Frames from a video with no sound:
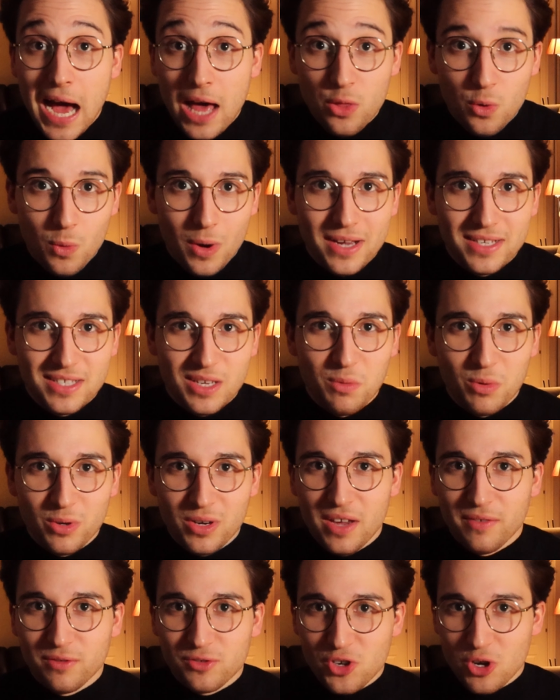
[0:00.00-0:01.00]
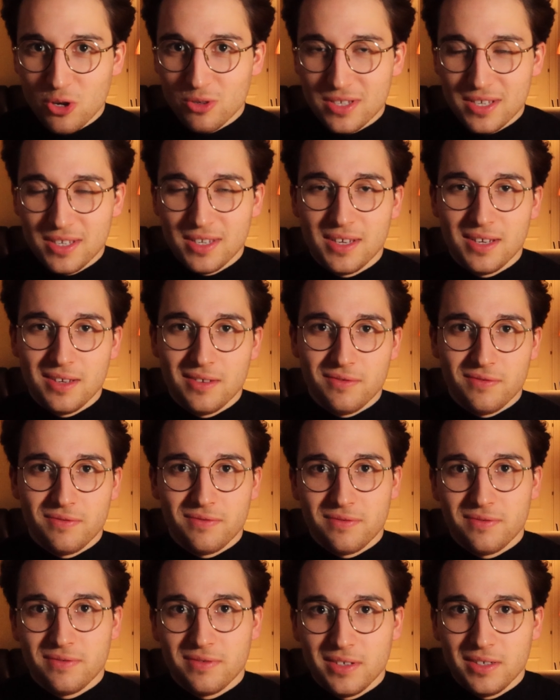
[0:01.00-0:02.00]
Otherwise I wouldn't have chosen it
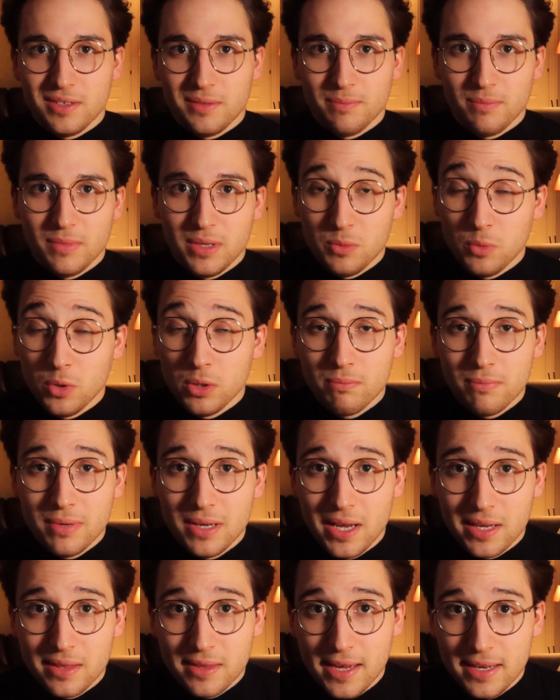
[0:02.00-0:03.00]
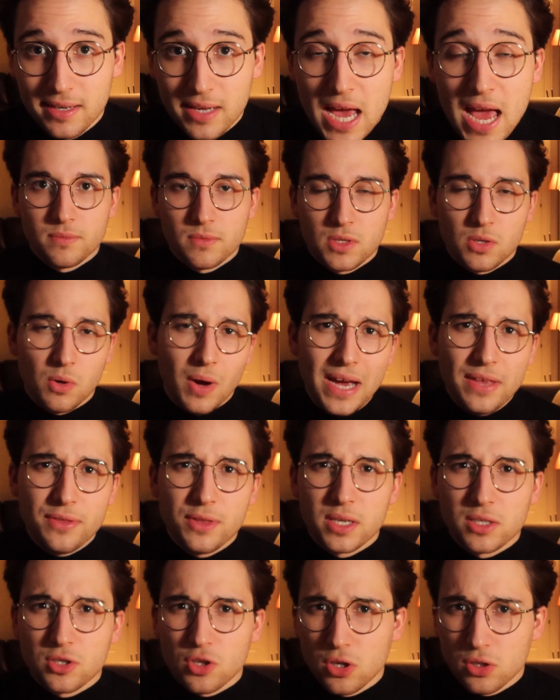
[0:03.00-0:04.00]
if um, it wouldn't be like that. So I
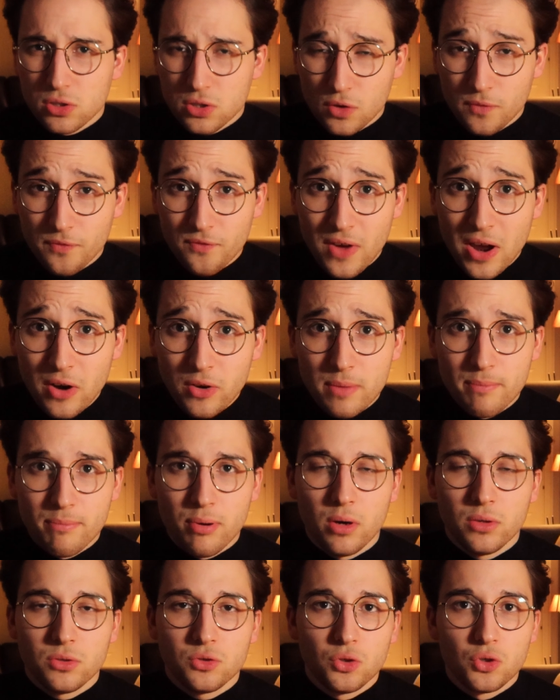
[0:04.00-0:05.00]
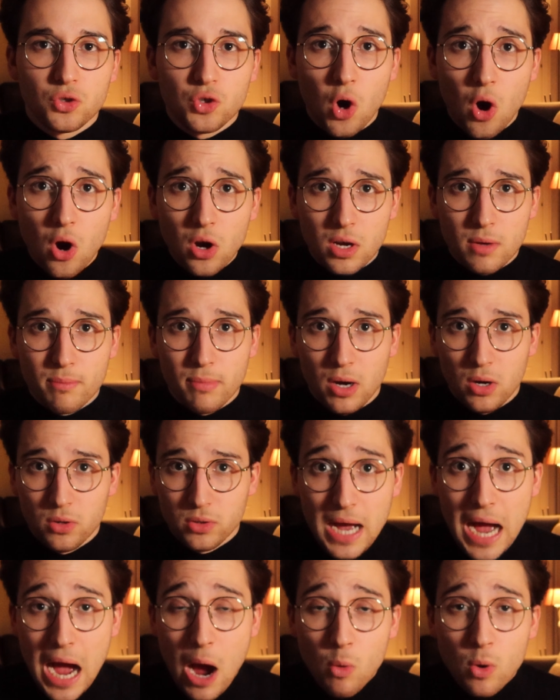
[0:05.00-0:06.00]
think it's also very important to talk about
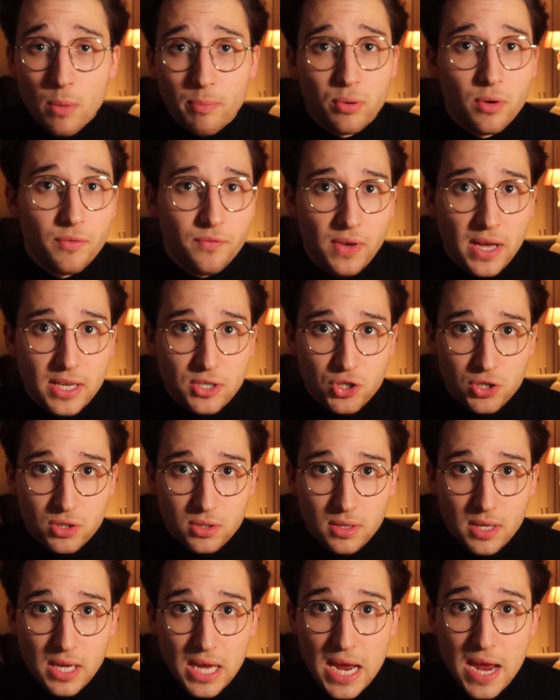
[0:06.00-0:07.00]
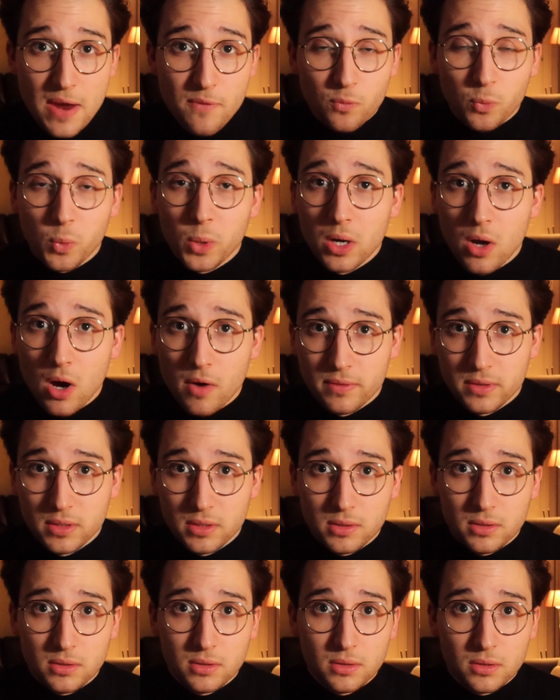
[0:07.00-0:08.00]
our profession if we love
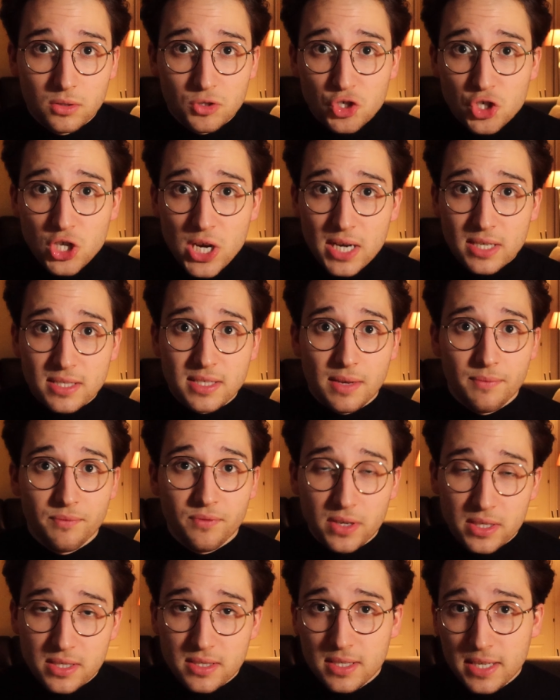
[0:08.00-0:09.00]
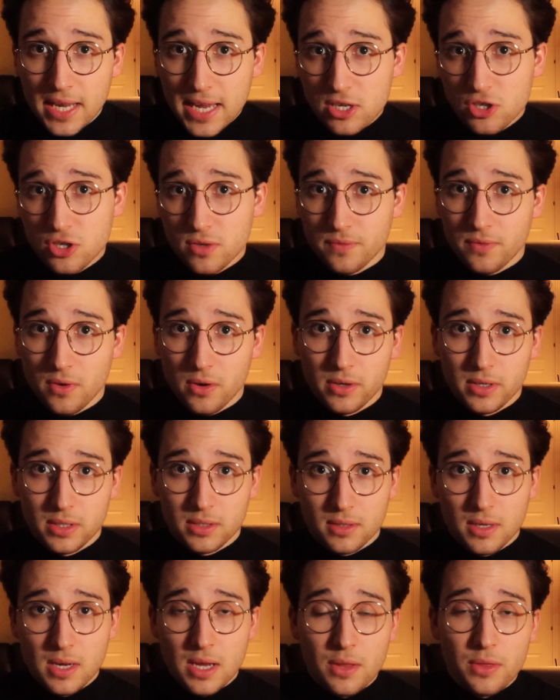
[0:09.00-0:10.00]
it, share some fascination for it
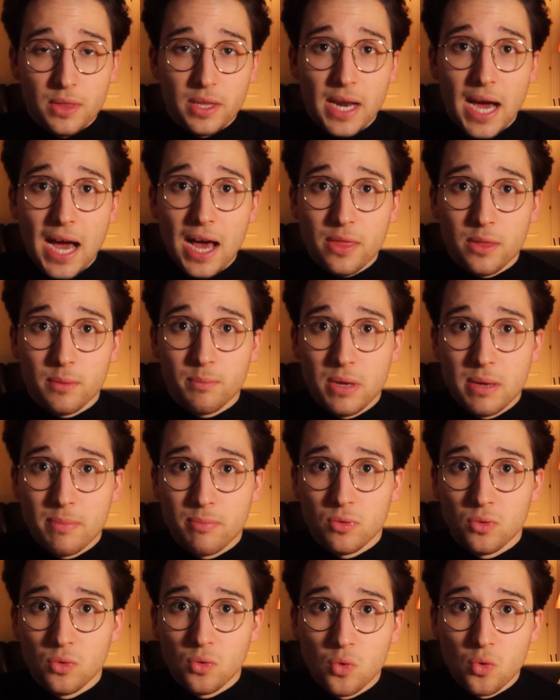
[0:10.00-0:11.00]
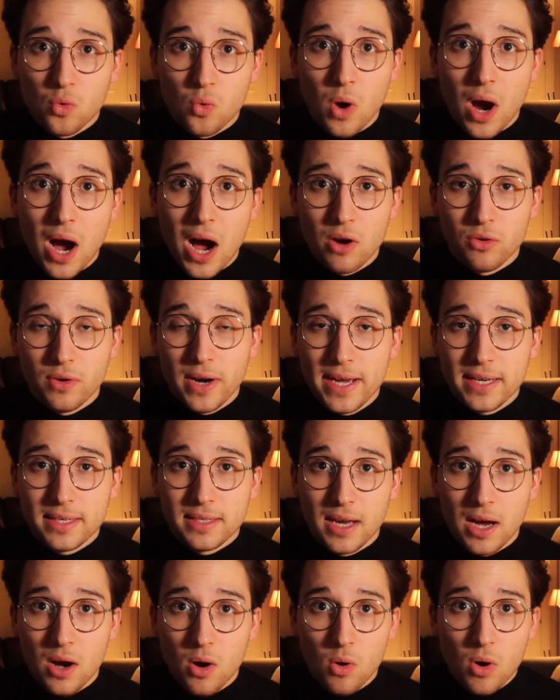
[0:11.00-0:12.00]
that other people who are right
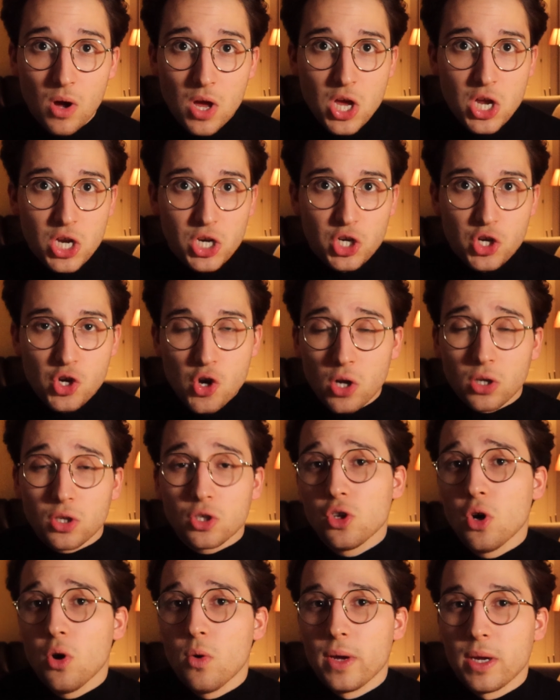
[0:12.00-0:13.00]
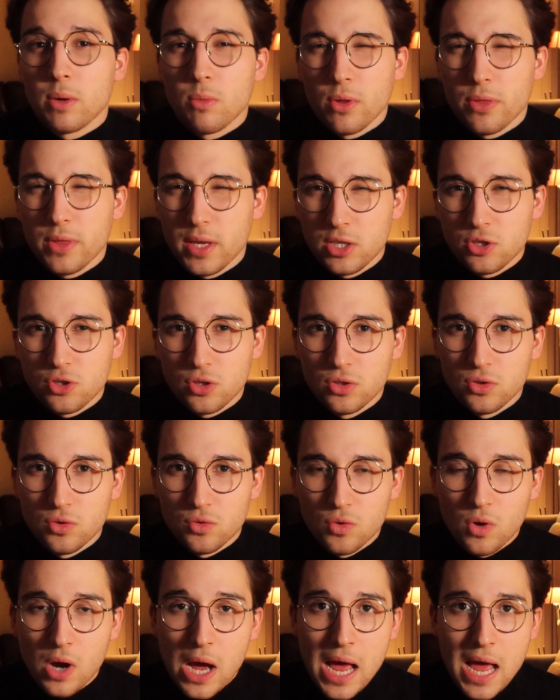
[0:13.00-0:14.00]
now not knowing what they should
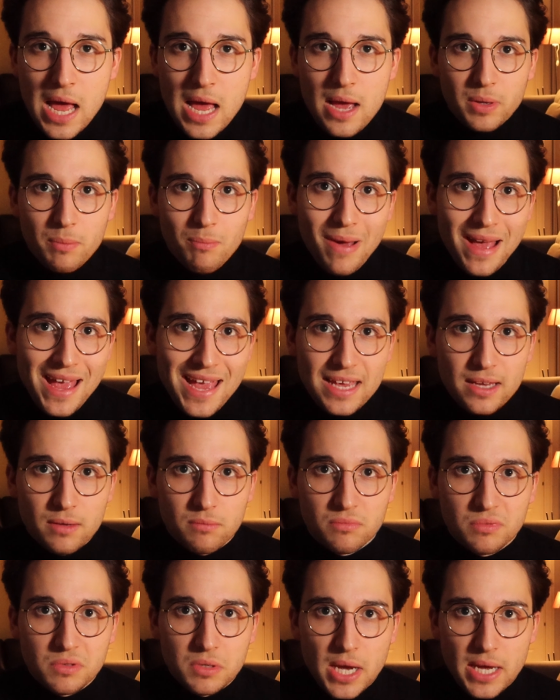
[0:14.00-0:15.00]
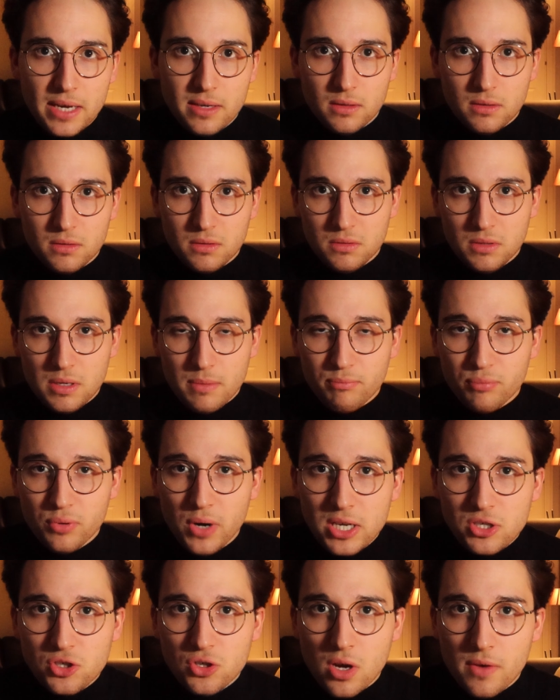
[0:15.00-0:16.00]
do may get an
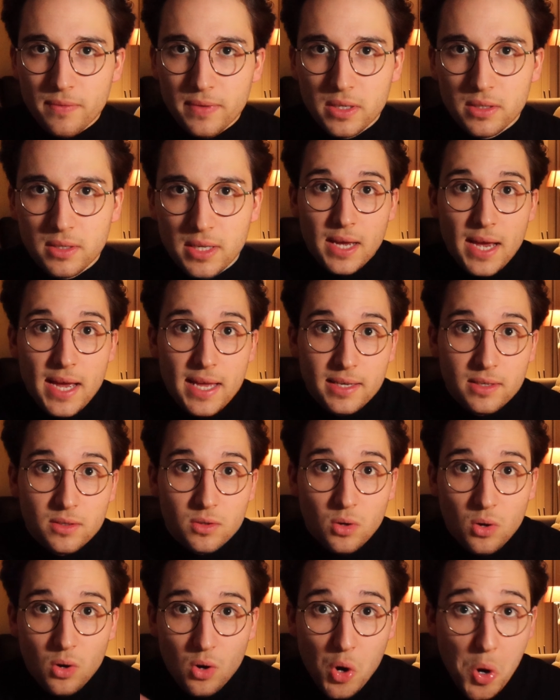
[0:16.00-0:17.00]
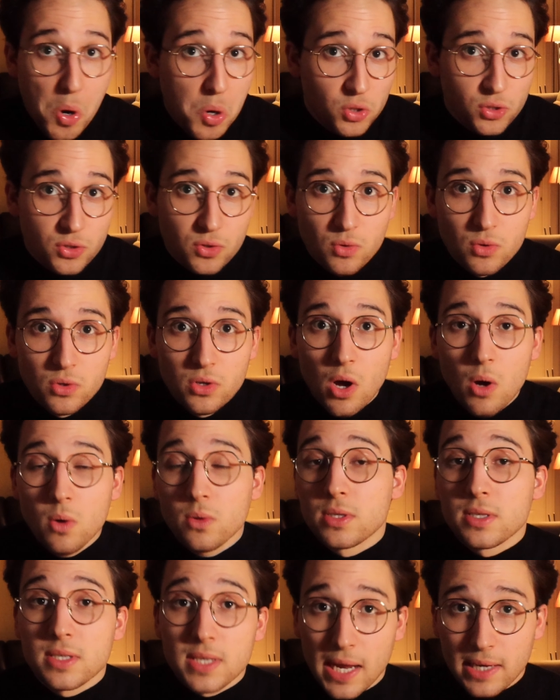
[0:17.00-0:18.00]
impression of it, and also, who
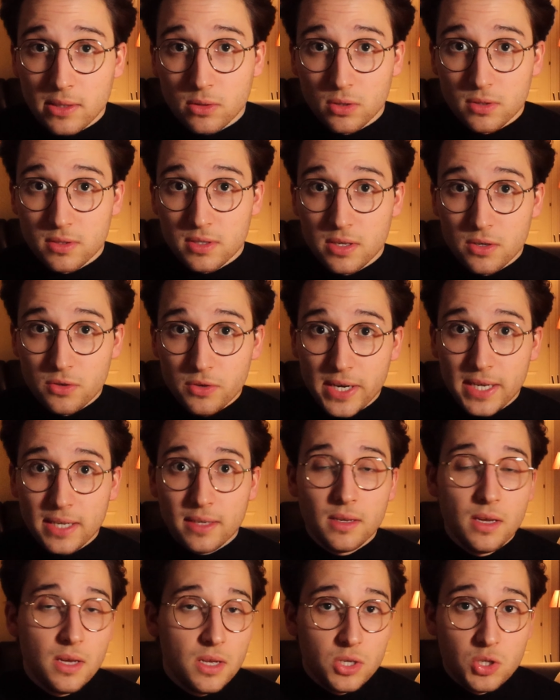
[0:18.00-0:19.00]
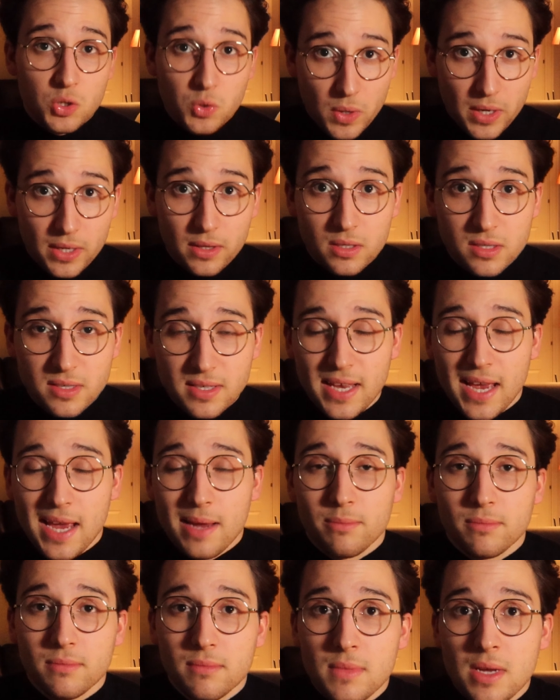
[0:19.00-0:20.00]
knows, start considering doing the same.